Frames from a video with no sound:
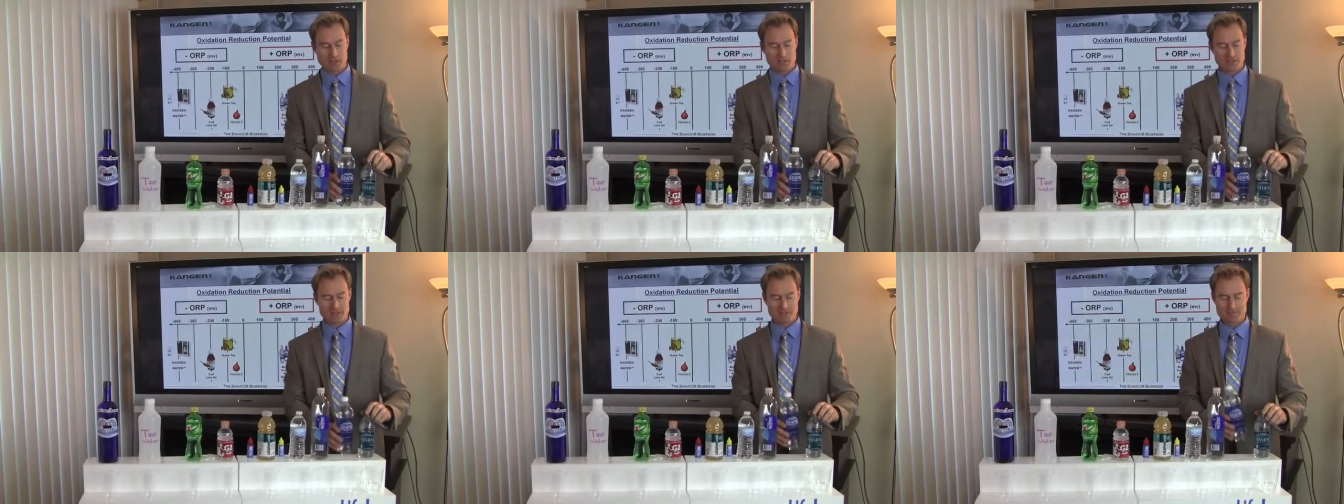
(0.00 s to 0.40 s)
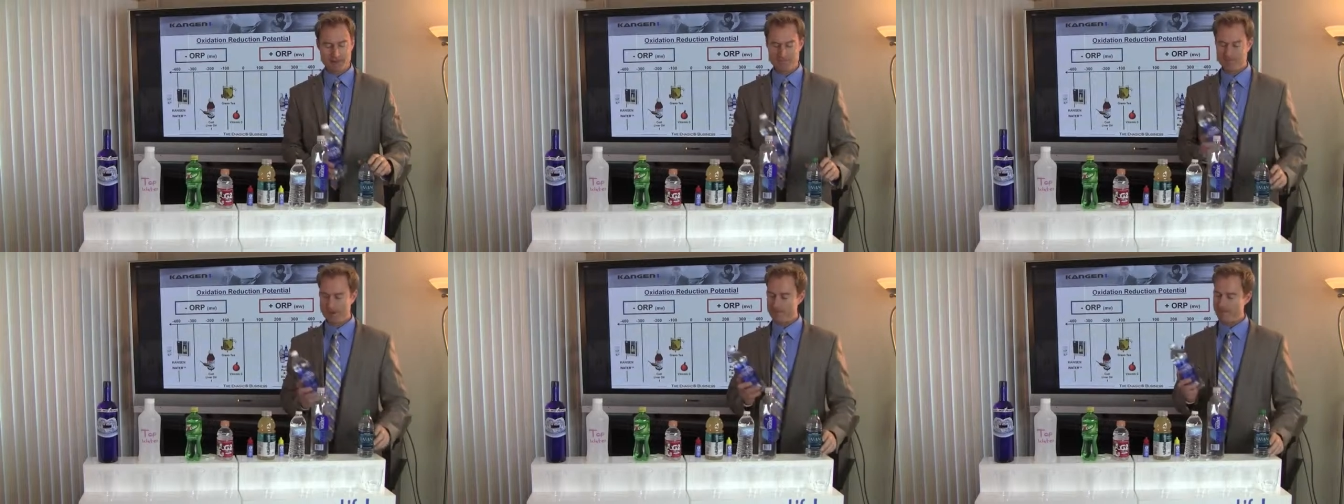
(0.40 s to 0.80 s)
This is
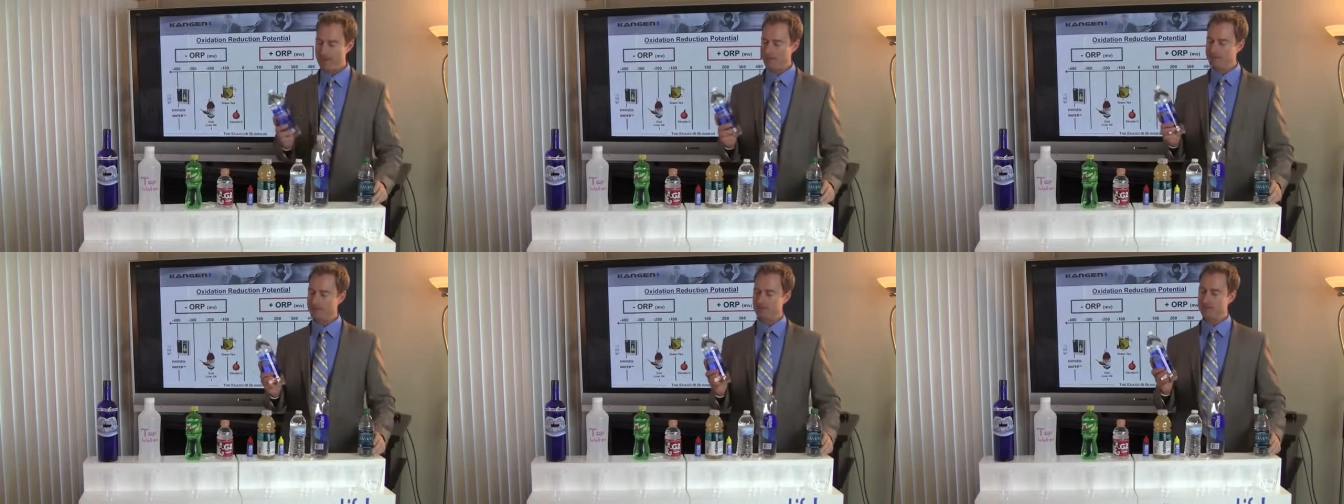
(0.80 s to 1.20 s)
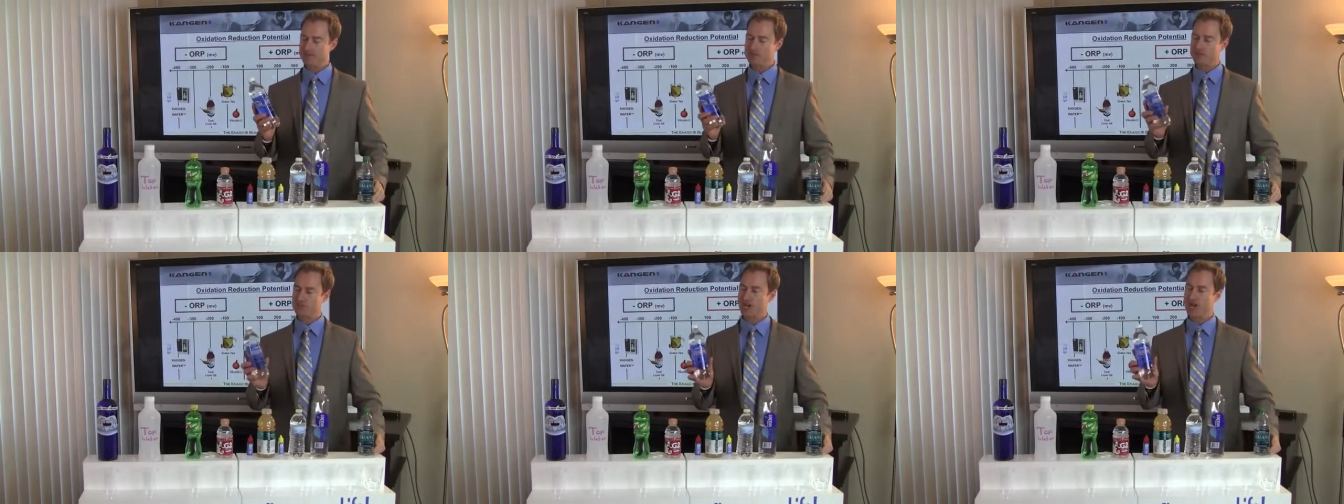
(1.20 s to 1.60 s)
made by Pepsi.
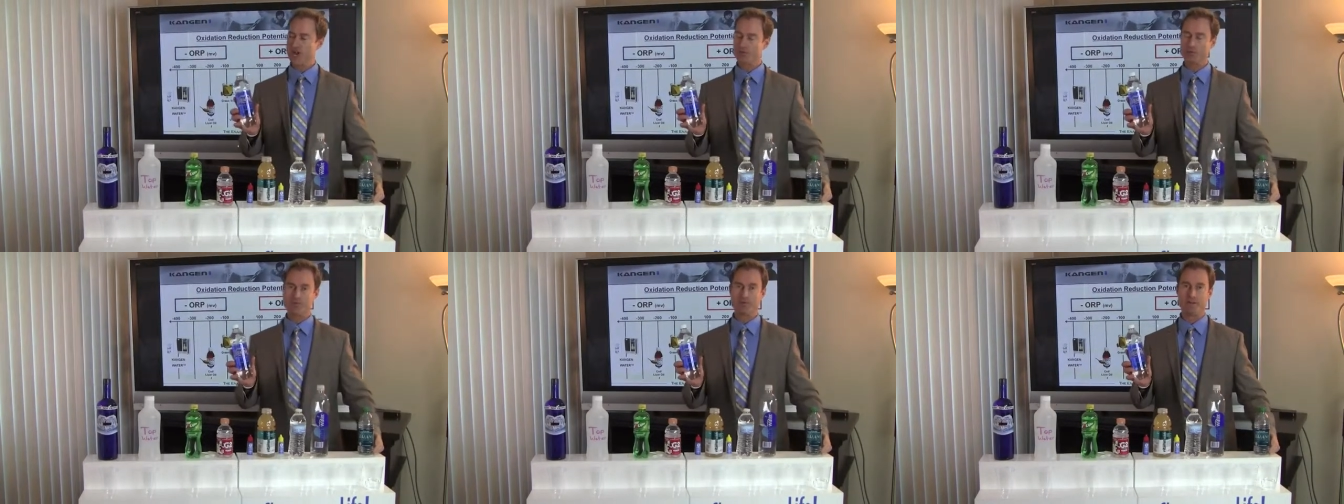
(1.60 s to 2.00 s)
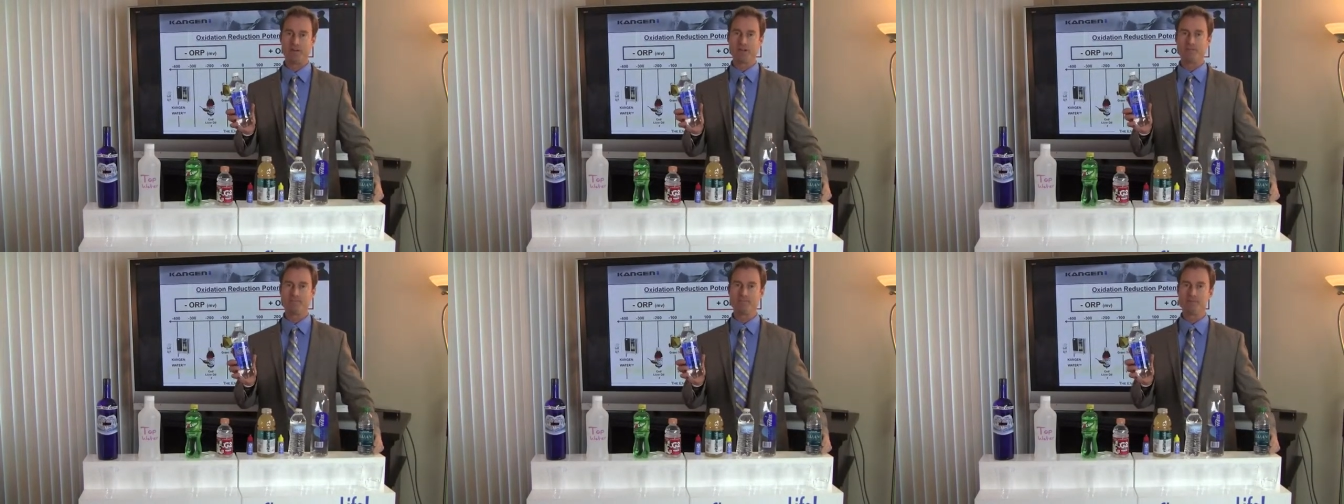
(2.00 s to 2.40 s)
This is
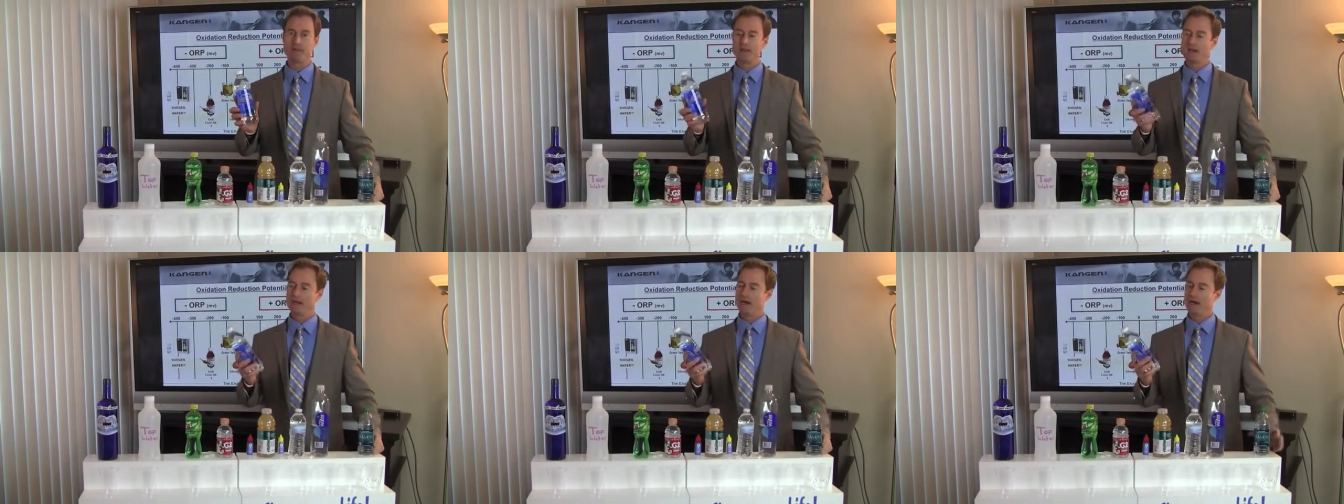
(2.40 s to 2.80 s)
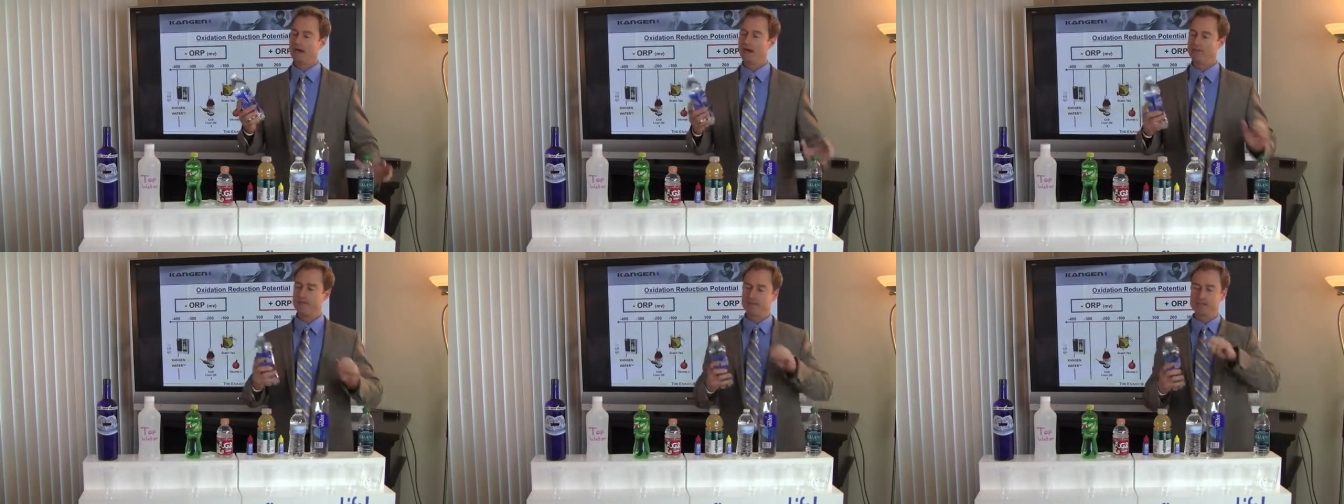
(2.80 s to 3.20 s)
Aquafina.
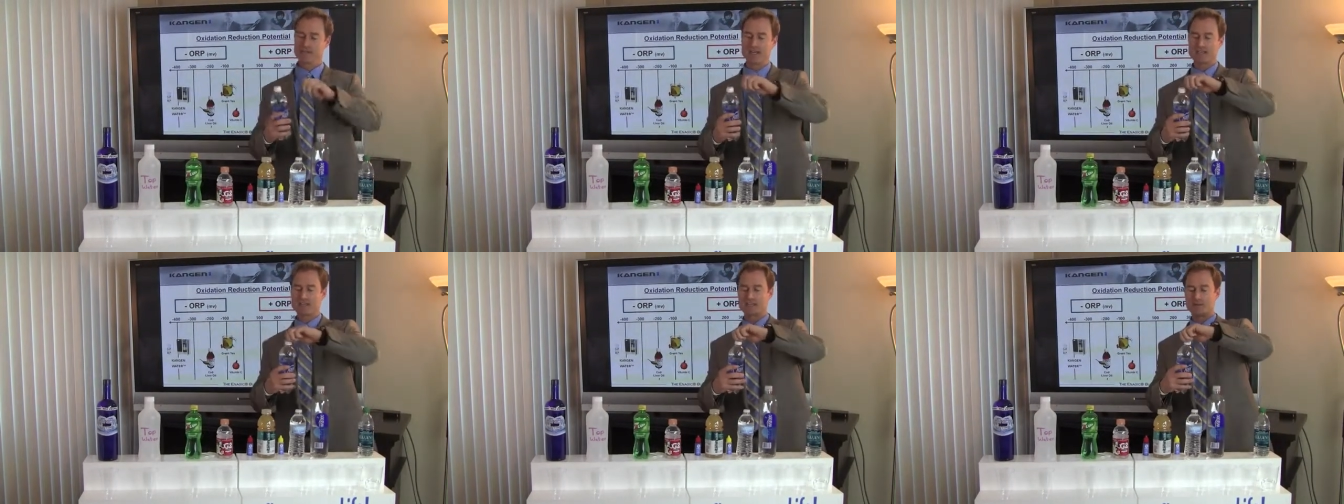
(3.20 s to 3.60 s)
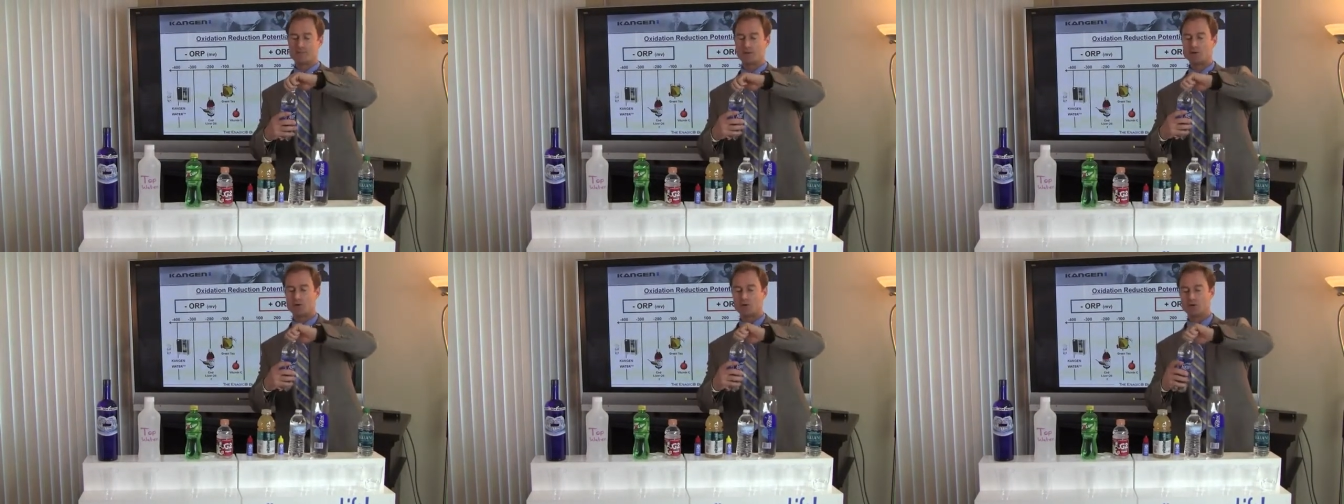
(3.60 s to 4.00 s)
This is actually
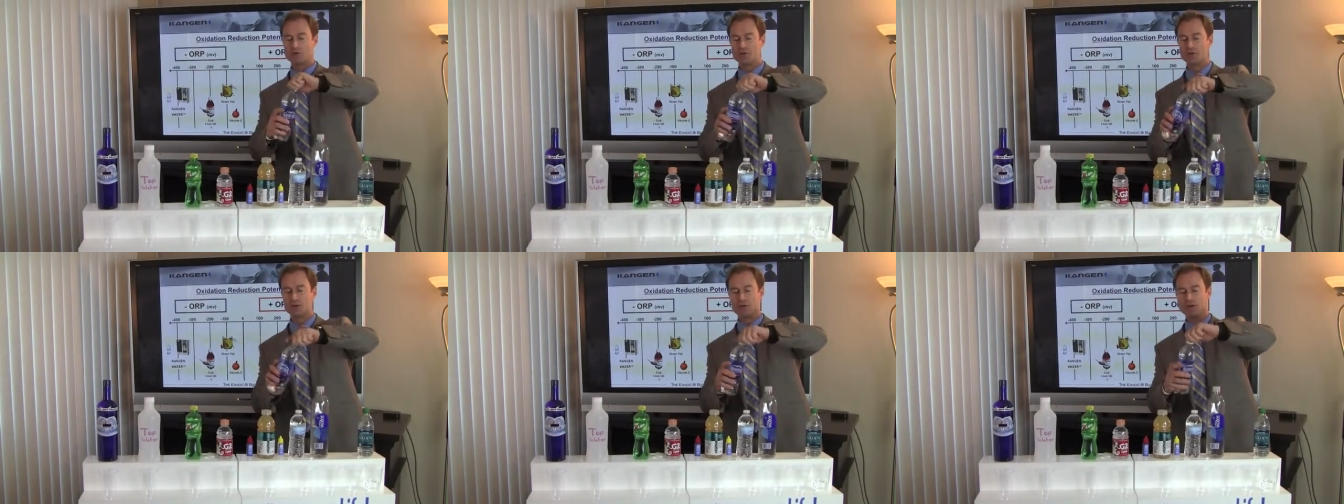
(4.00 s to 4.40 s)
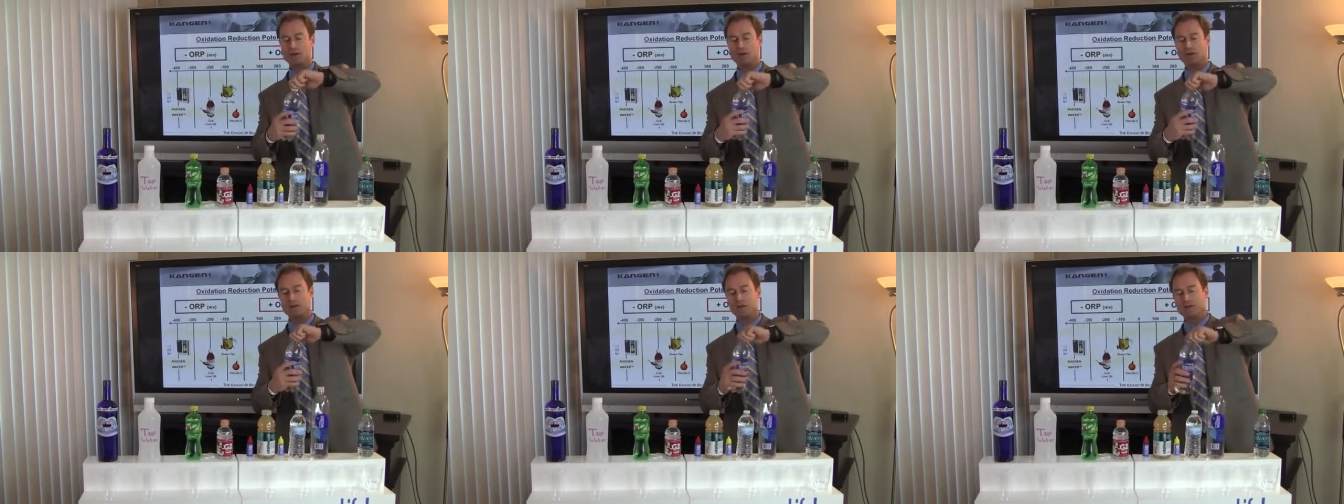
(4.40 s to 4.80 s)
pulled
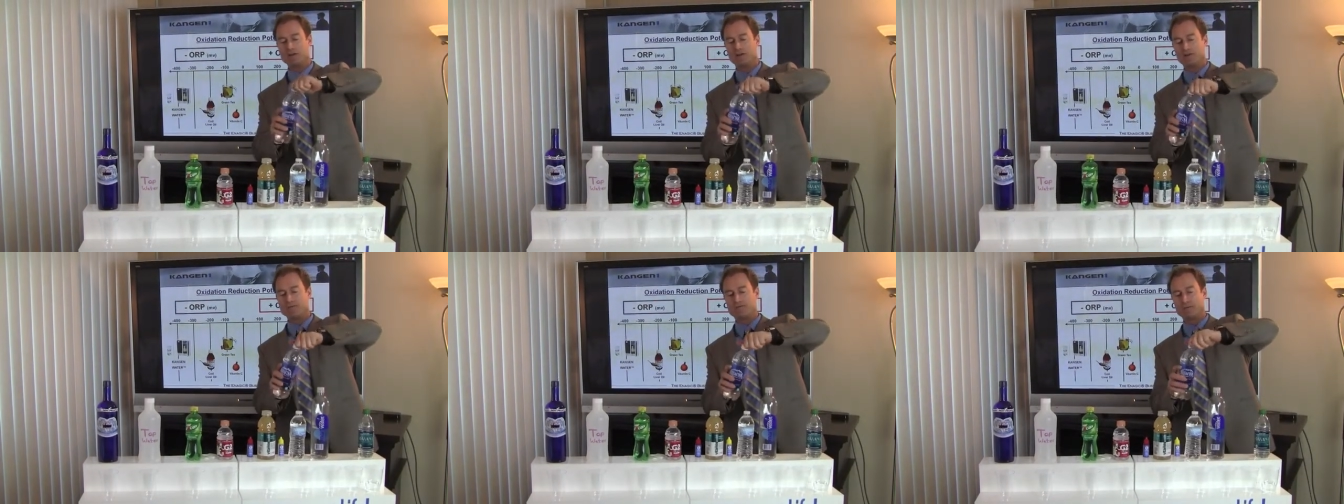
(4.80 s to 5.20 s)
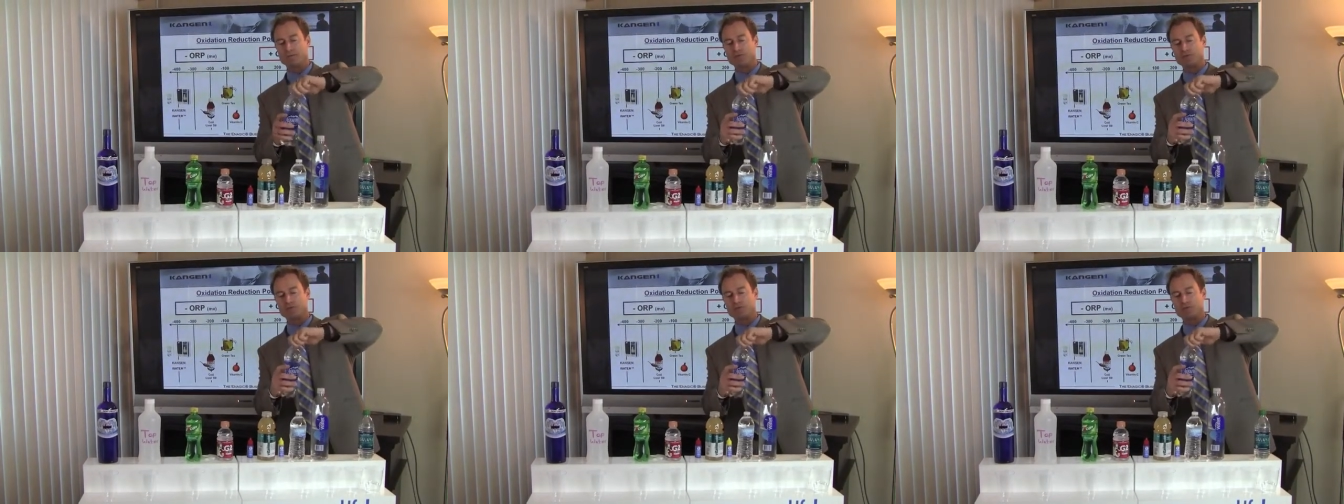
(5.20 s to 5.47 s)
from the